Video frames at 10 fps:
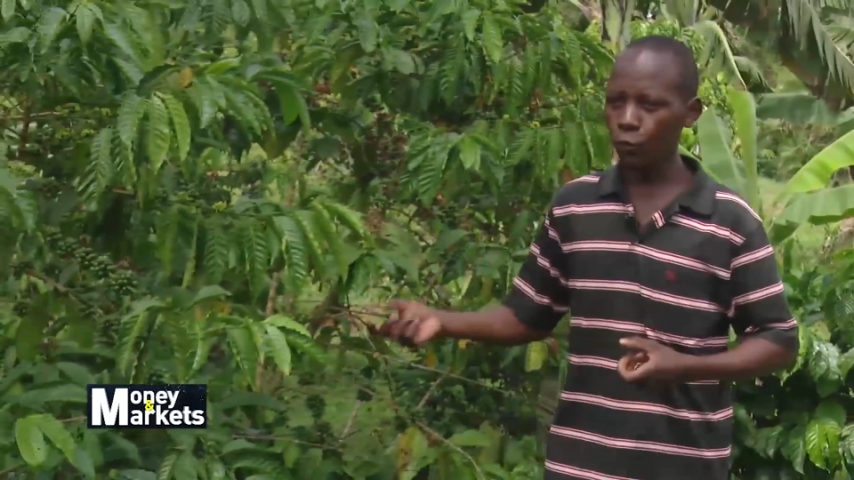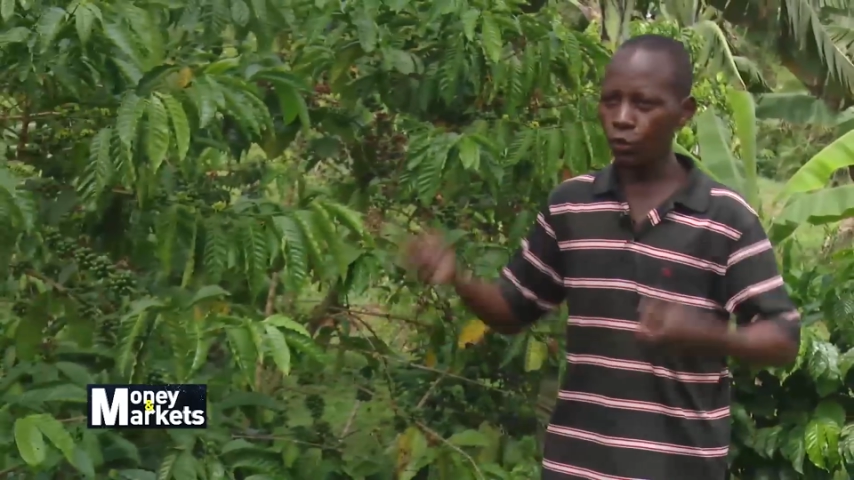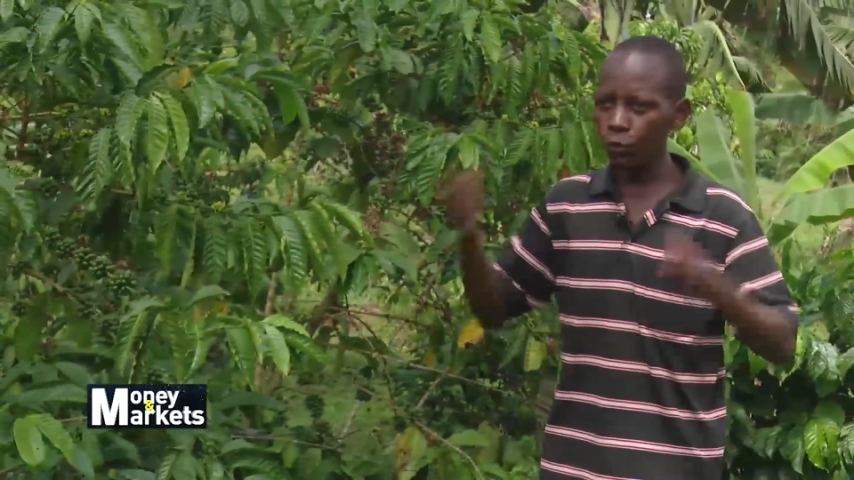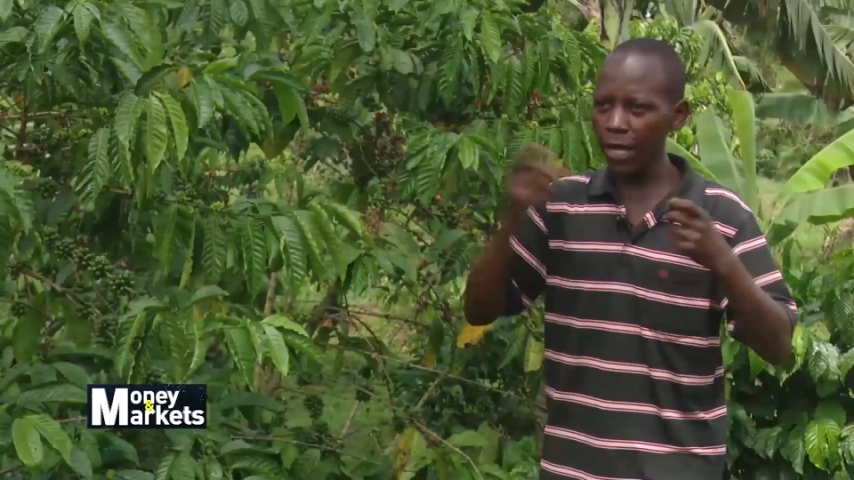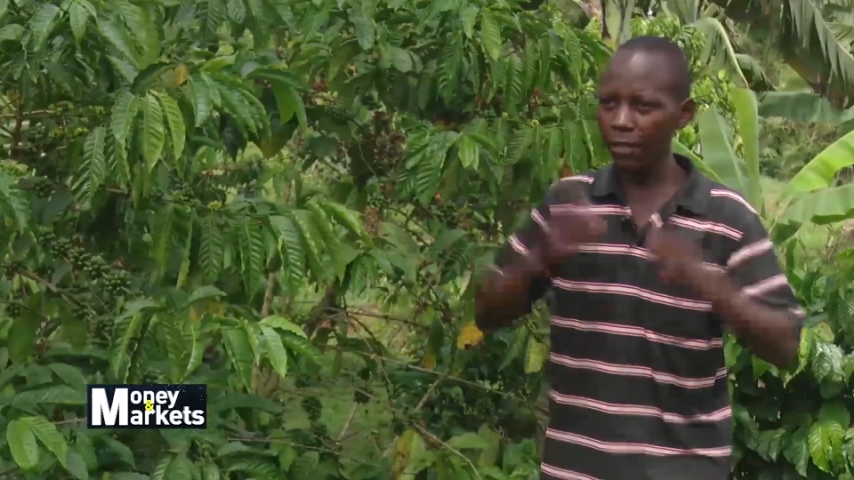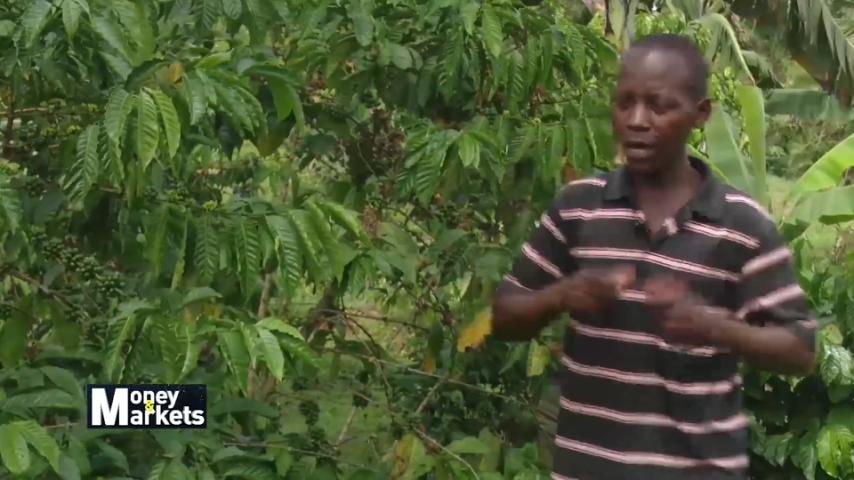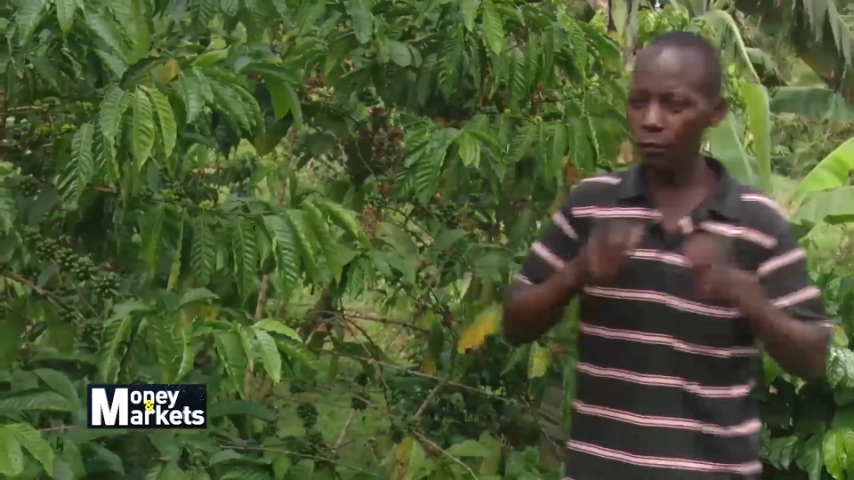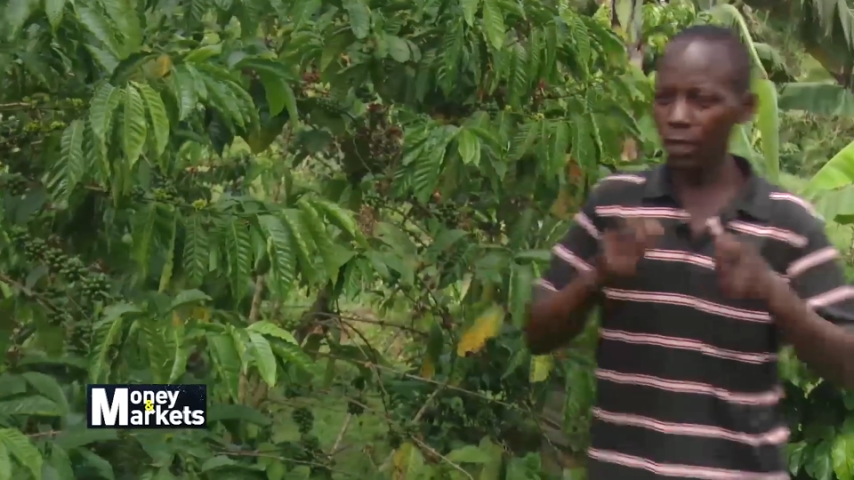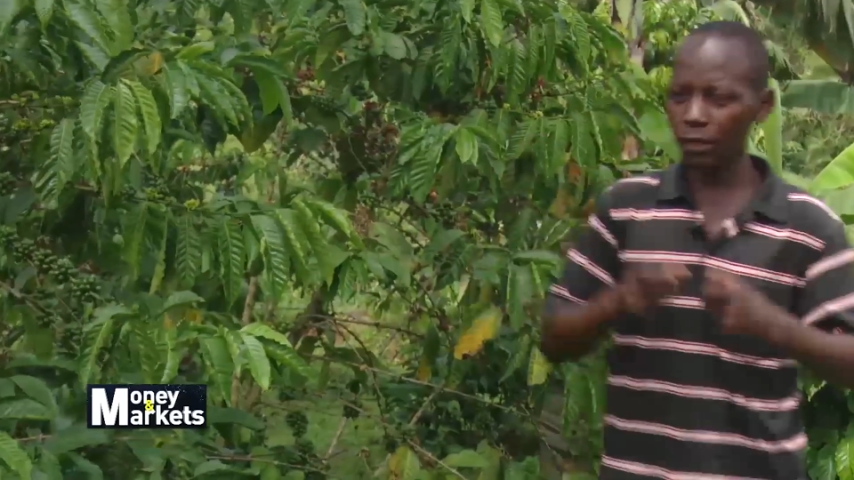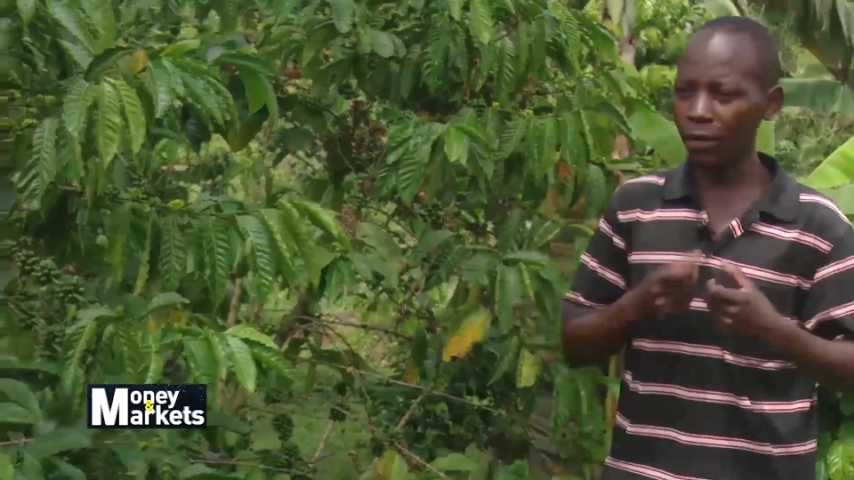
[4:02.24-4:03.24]
we try
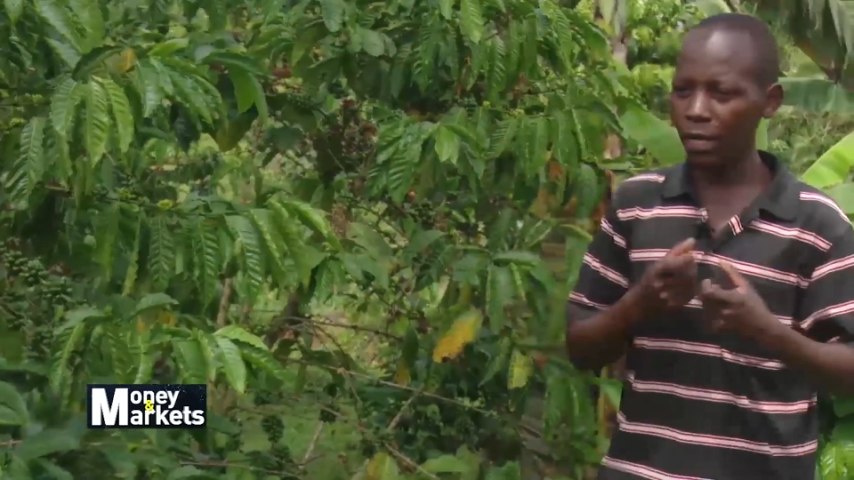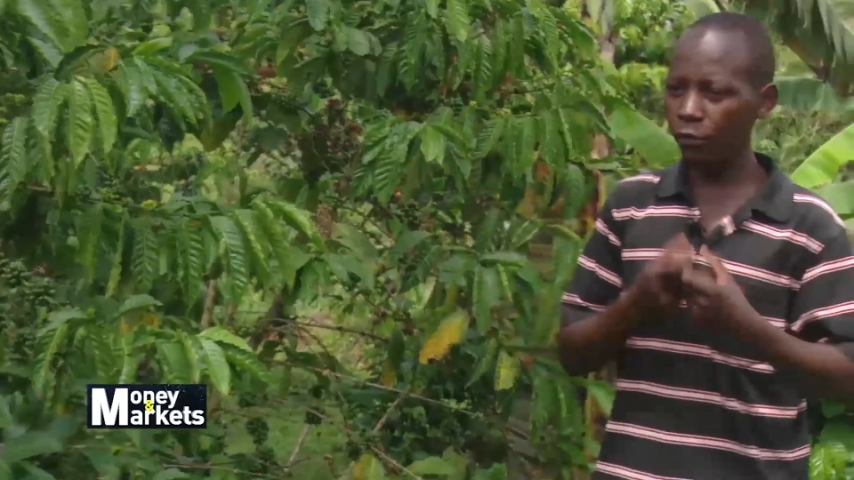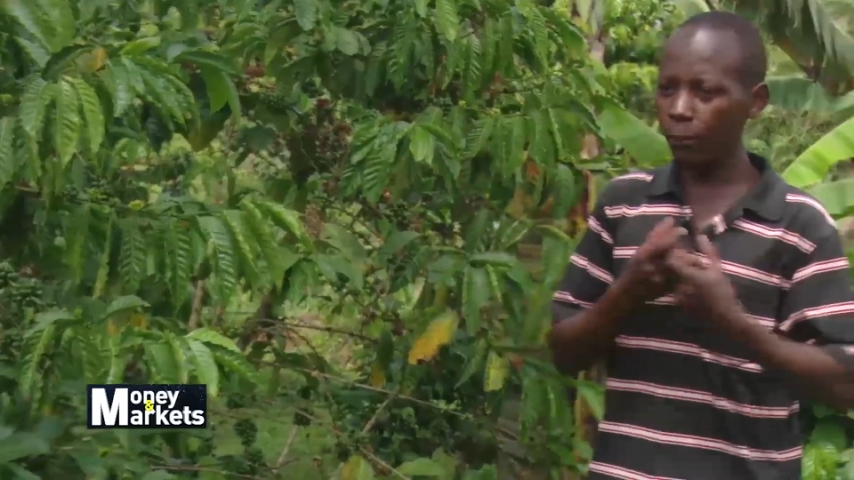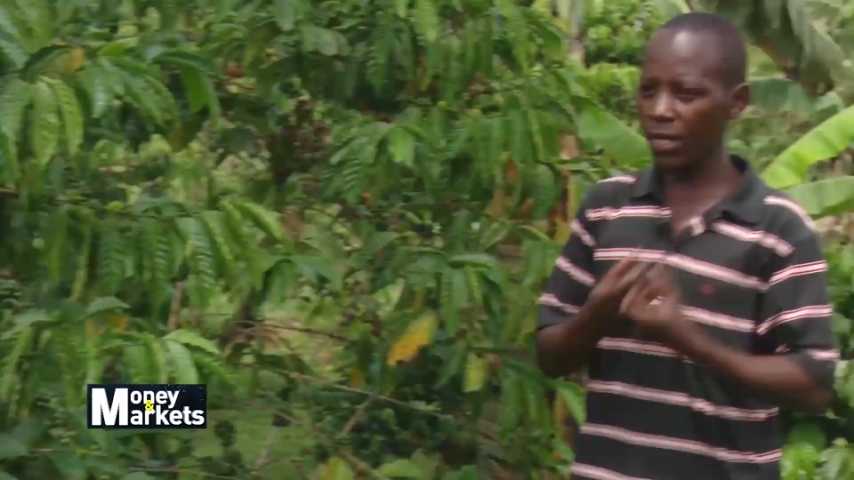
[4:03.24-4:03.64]
at our level